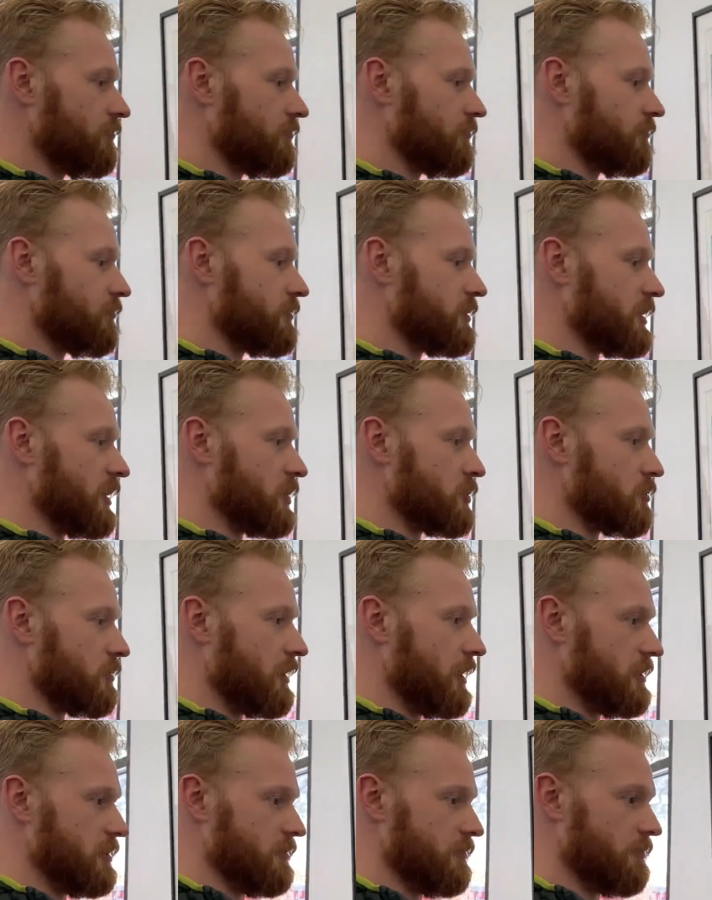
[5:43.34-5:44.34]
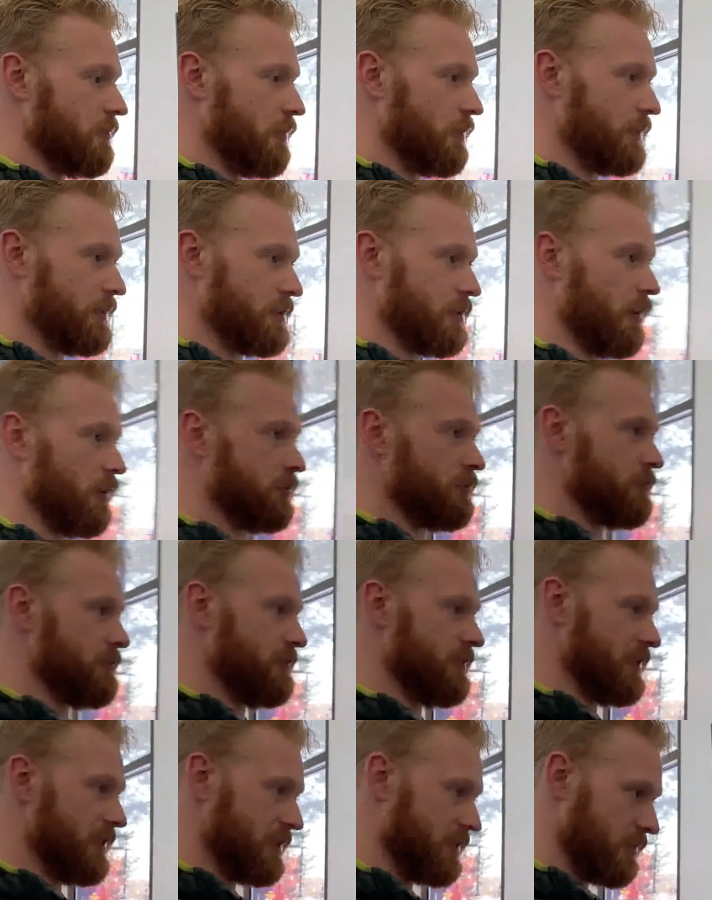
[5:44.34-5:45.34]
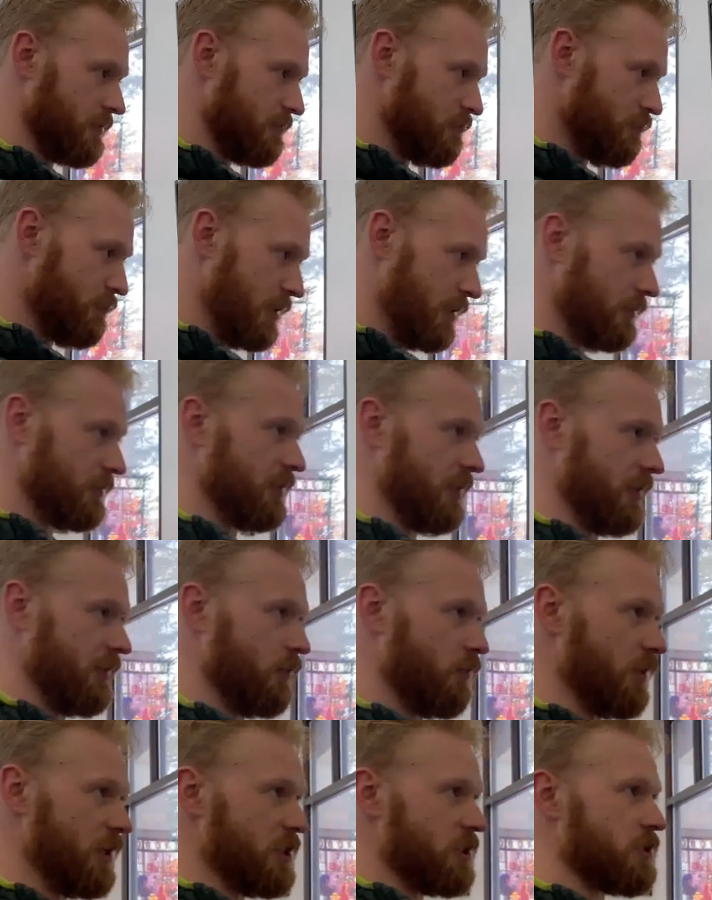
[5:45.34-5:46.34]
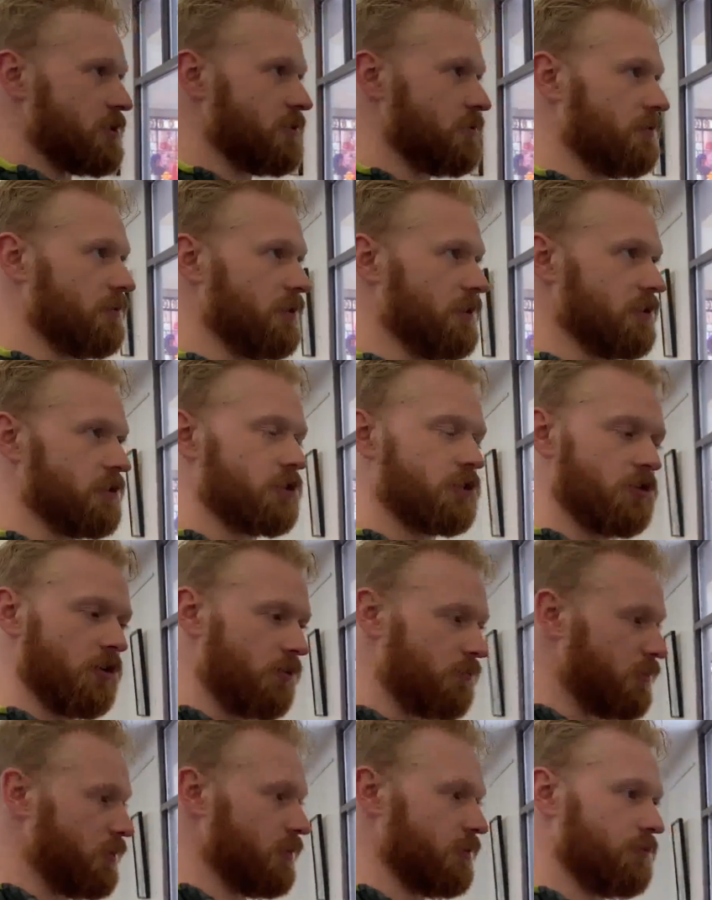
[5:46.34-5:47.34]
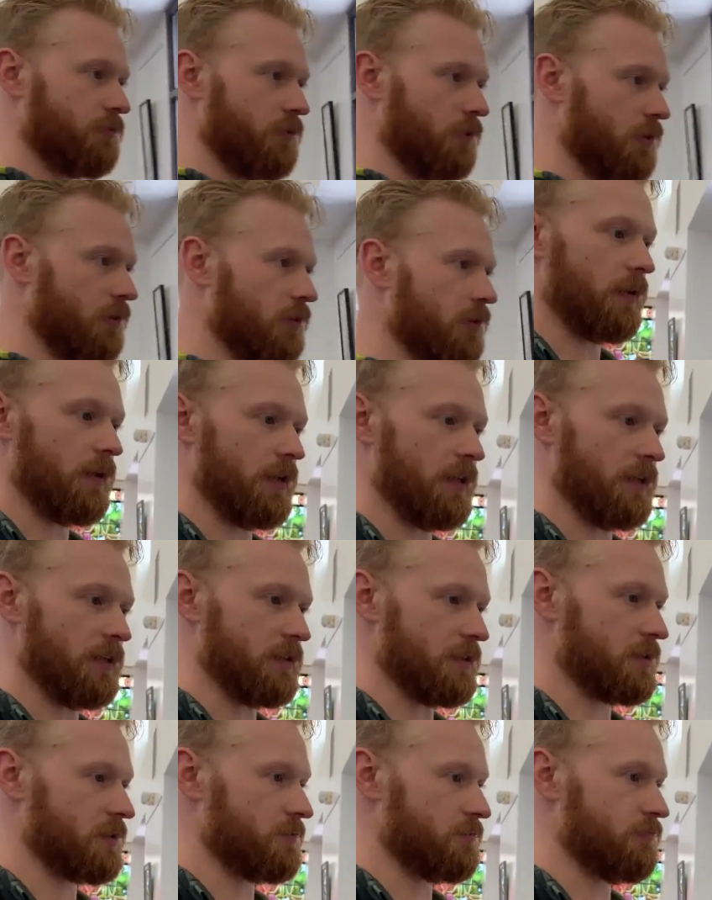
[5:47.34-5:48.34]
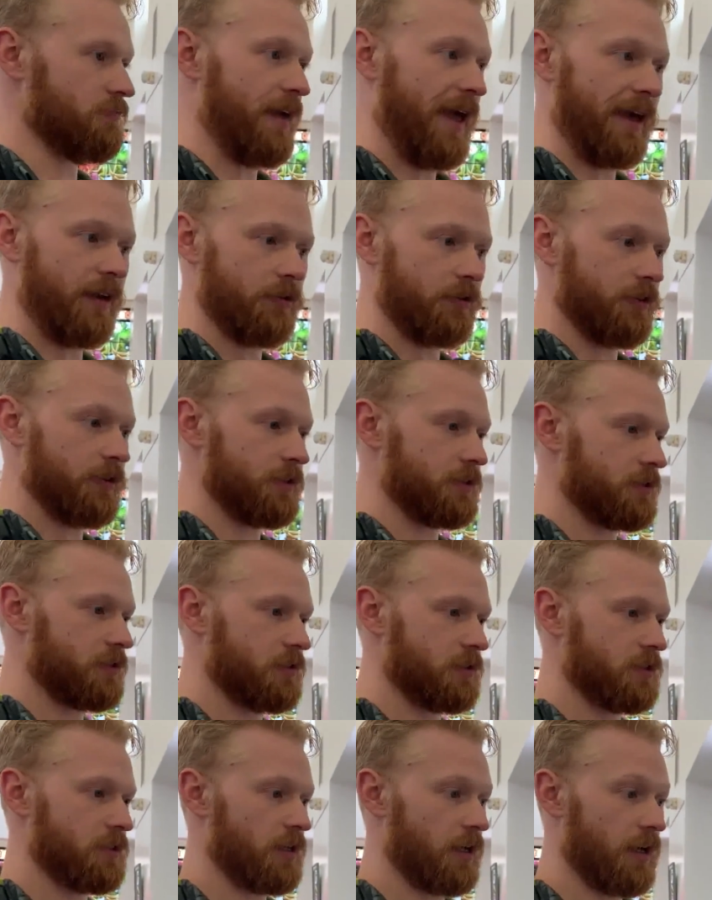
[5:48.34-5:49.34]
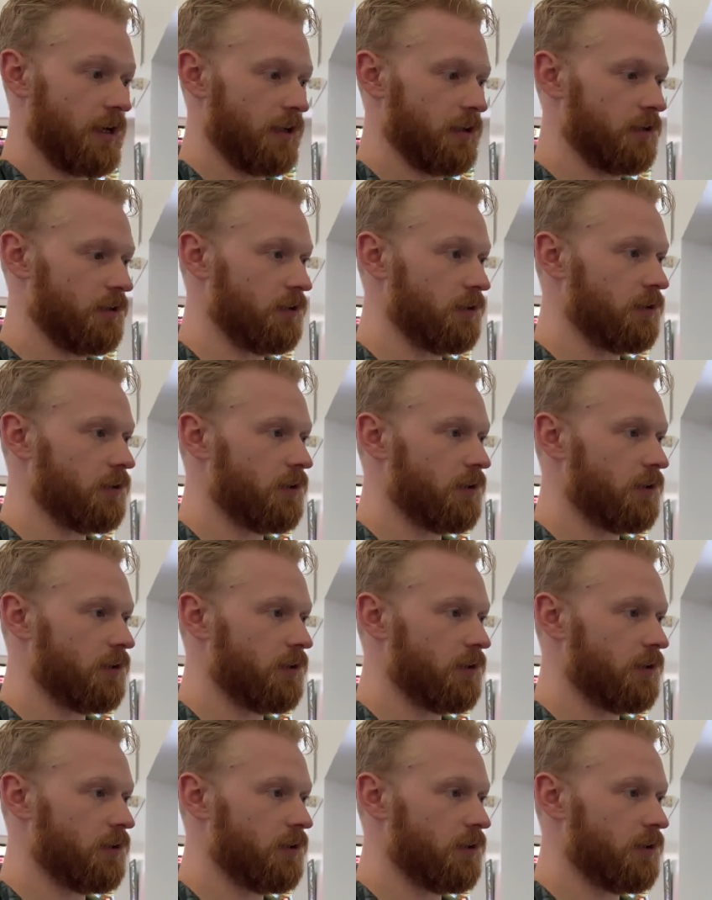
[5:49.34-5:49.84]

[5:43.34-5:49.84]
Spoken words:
centralized the focus onto this building, which is so beautiful in its Mannerist style,